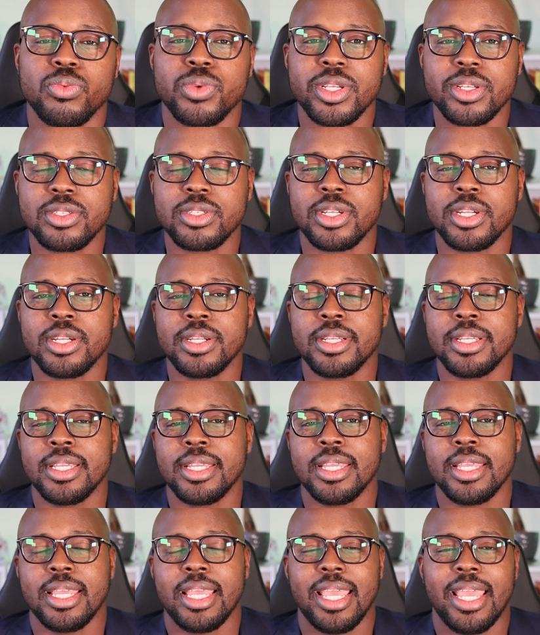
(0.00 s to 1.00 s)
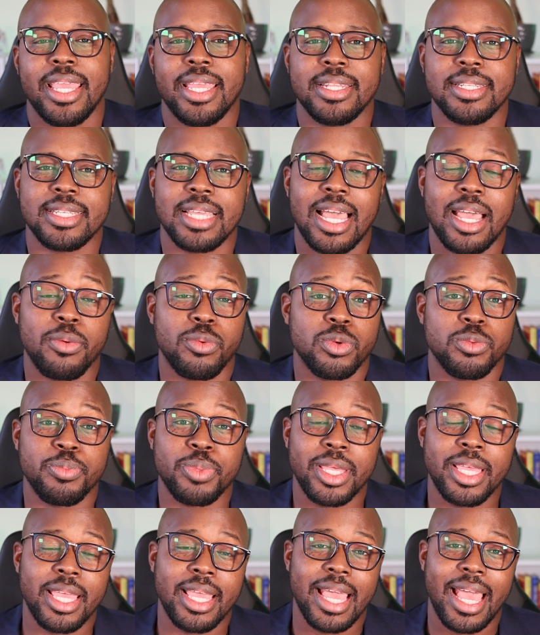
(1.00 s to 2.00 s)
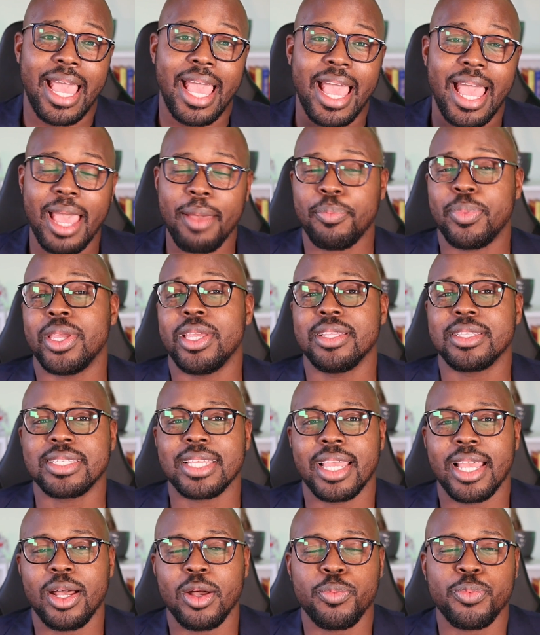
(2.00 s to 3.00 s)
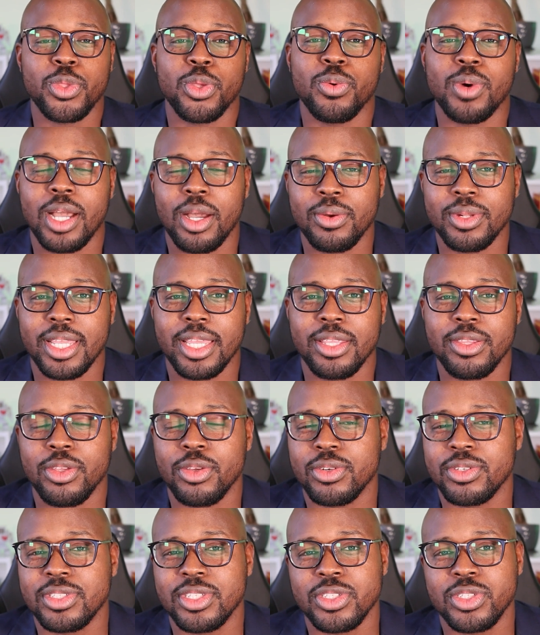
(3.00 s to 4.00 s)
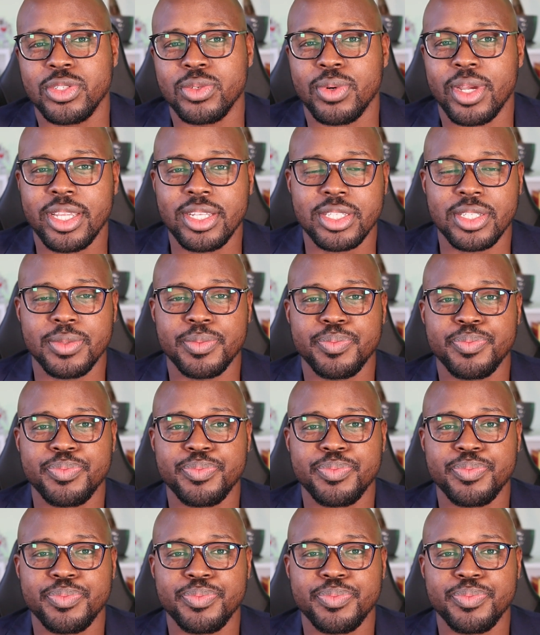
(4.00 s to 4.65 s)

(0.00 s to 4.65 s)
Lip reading: realtor and I would be happy to help you out in your situation.